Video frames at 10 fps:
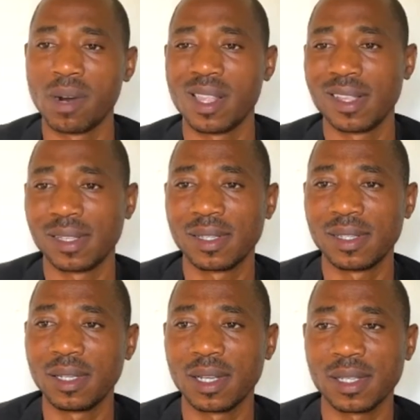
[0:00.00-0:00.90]
brothers and
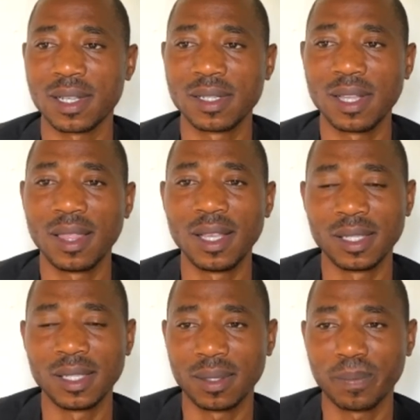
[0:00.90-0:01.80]
sisters, and say
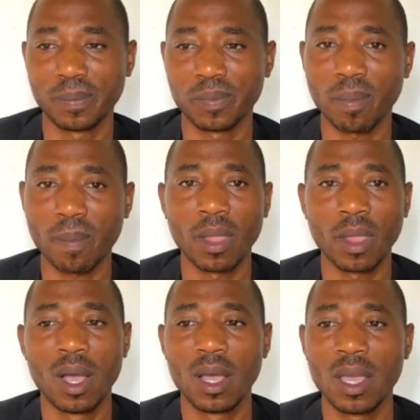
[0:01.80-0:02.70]
this.
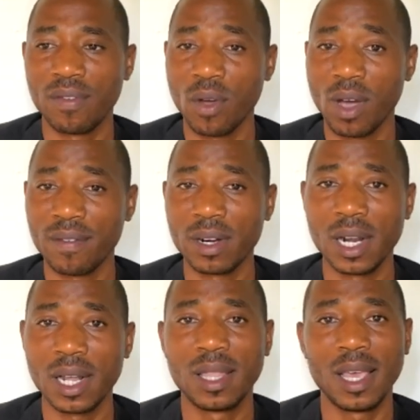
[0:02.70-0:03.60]
If you haven't
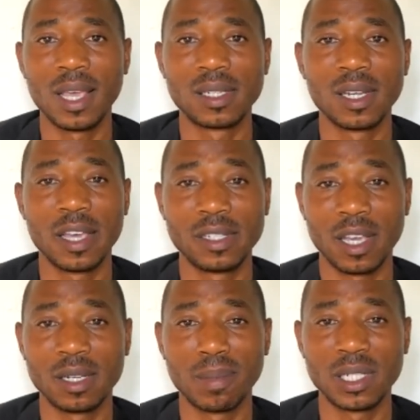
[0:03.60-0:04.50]
read the
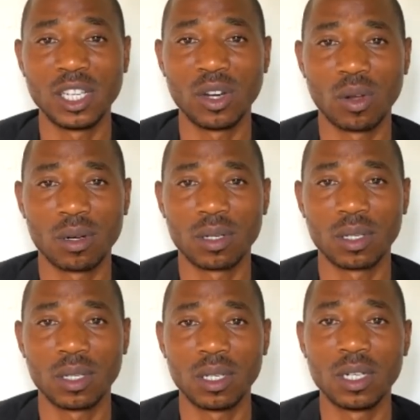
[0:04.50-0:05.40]
1888 material,
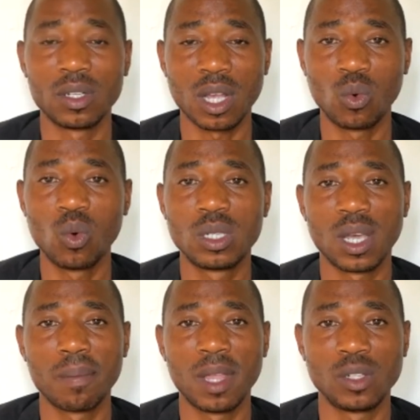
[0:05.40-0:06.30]
it's a good
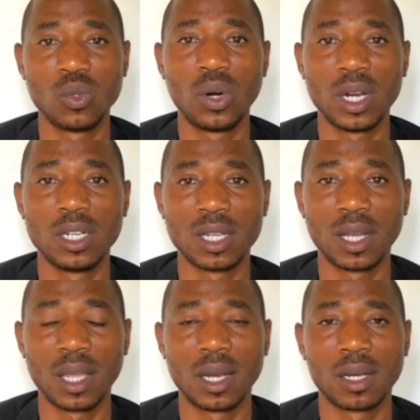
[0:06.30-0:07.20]
time that you read it
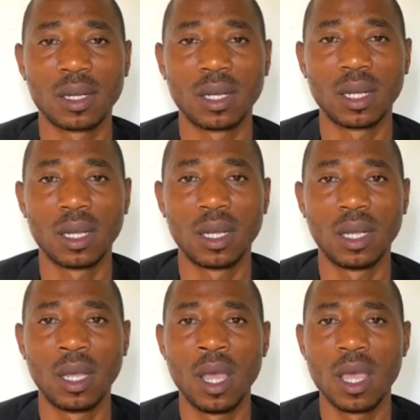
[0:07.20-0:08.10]
again.
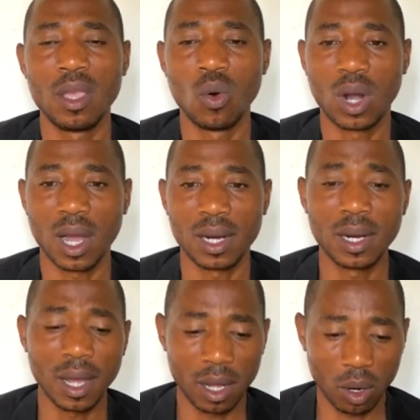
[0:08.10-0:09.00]
You
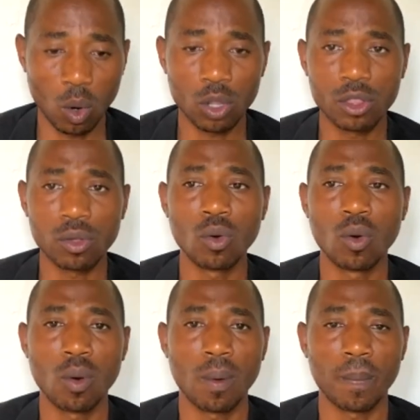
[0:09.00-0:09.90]
can uh, go
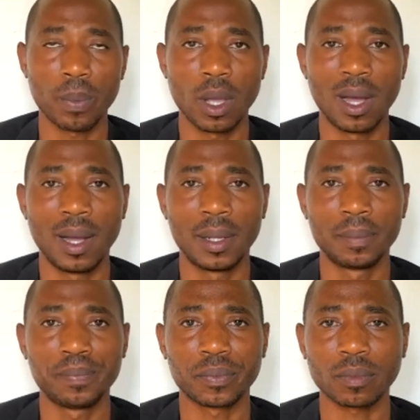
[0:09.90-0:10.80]
through,
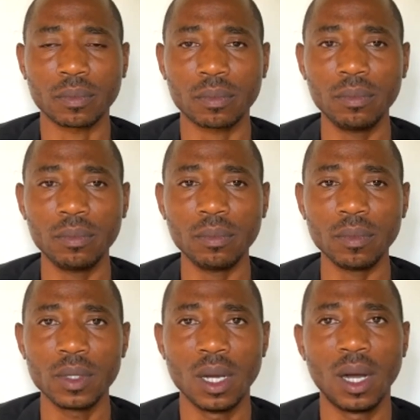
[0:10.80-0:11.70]
um,
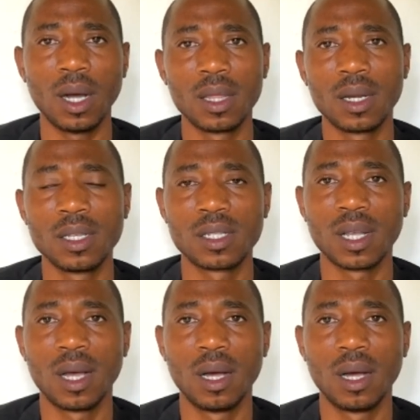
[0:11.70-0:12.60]
uh, that is
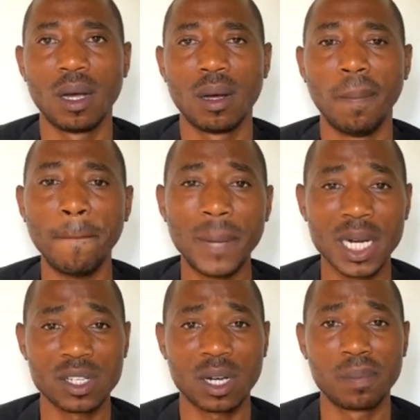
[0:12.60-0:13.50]
uh,
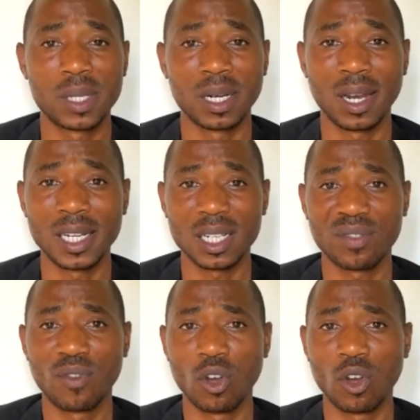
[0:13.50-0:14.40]
Manuscript and
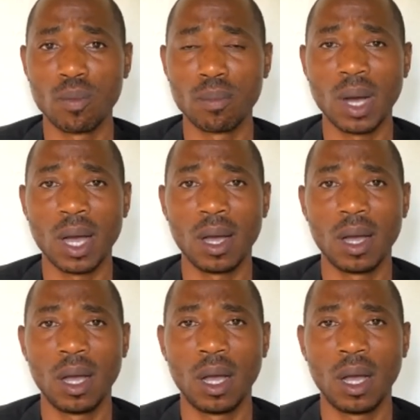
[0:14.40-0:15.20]
Letters, Volume uh,